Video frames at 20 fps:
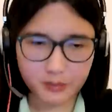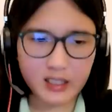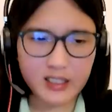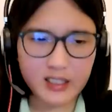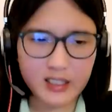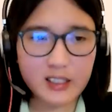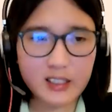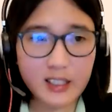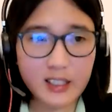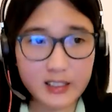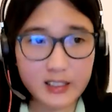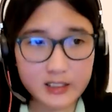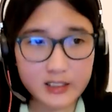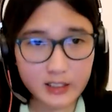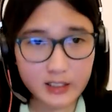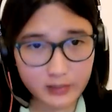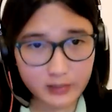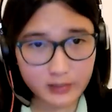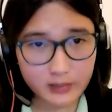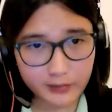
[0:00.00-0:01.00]
In the case
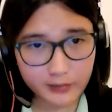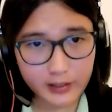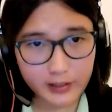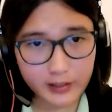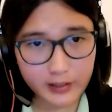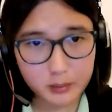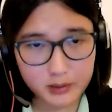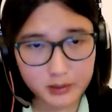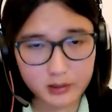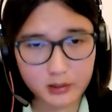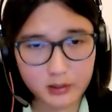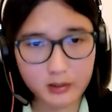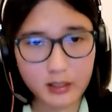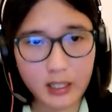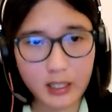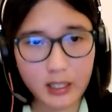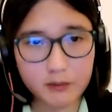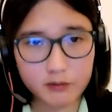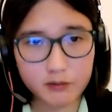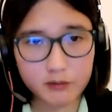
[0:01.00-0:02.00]
of the whistleblower who
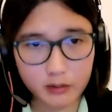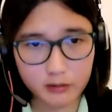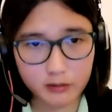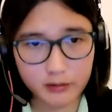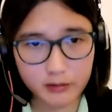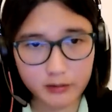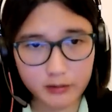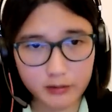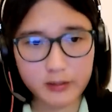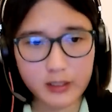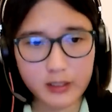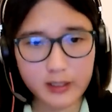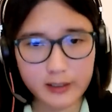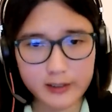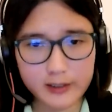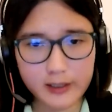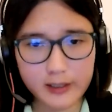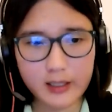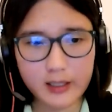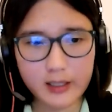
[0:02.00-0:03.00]
came forward
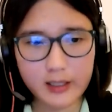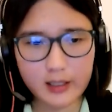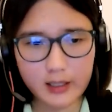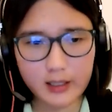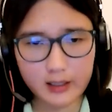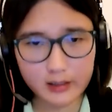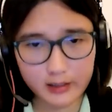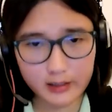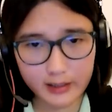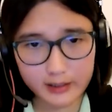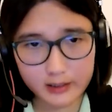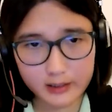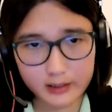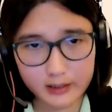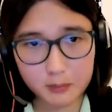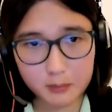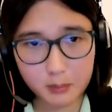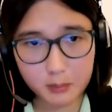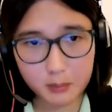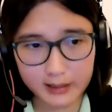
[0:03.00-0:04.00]
regarding Ankhi's
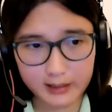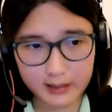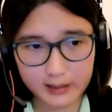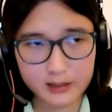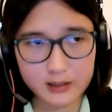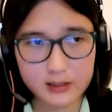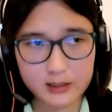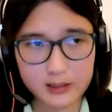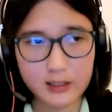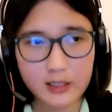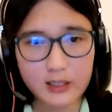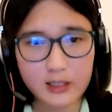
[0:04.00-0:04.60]
own bias